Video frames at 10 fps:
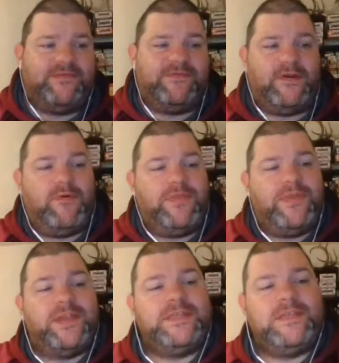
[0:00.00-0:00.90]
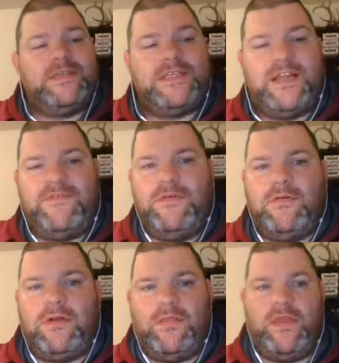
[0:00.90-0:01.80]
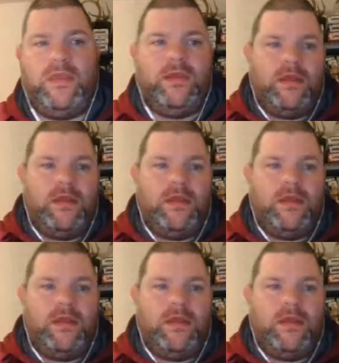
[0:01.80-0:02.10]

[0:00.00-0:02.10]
some fun with this instead of doing all the,